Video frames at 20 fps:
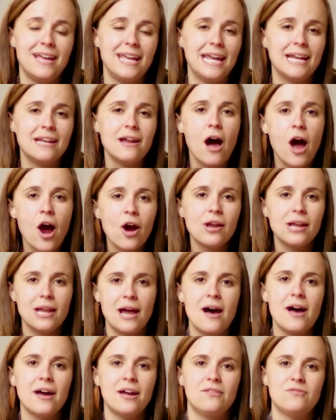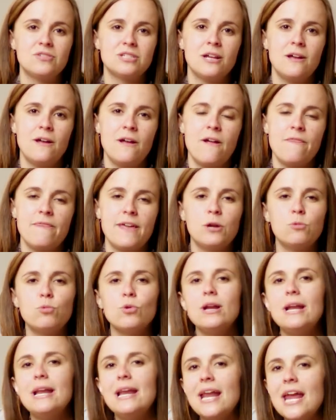in our lives that
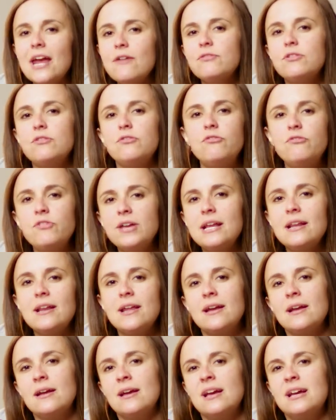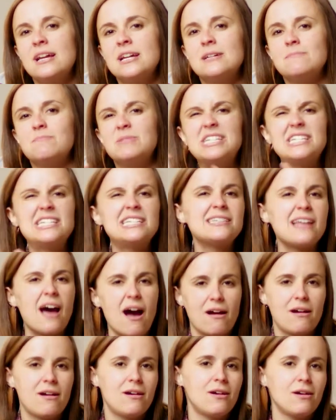we're left feeling
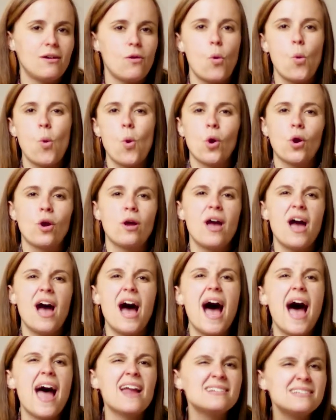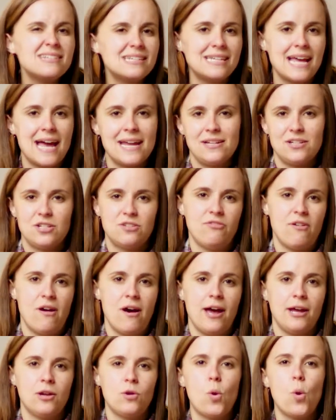stuck or
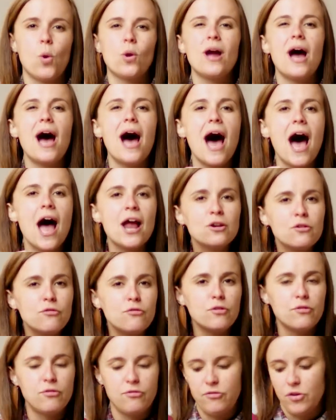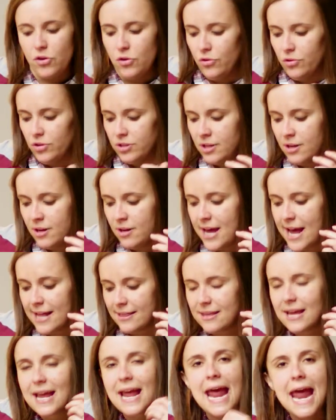unsatisfied or unfulfilled
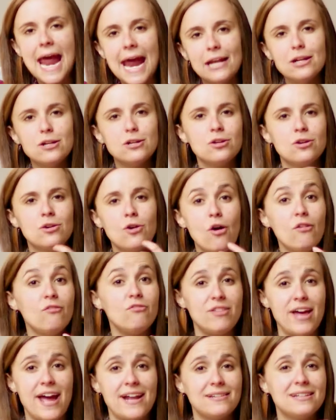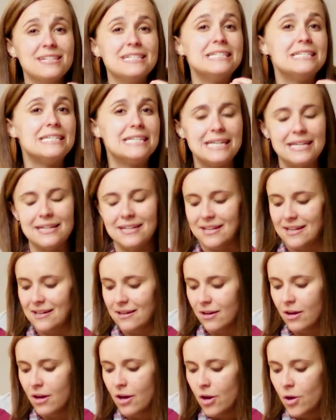at the end of that
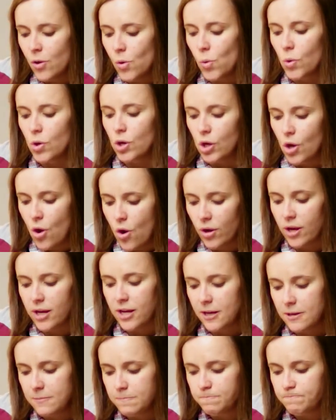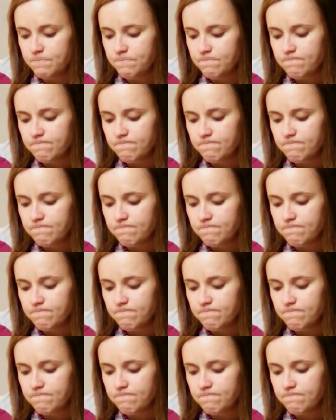seeking or longing.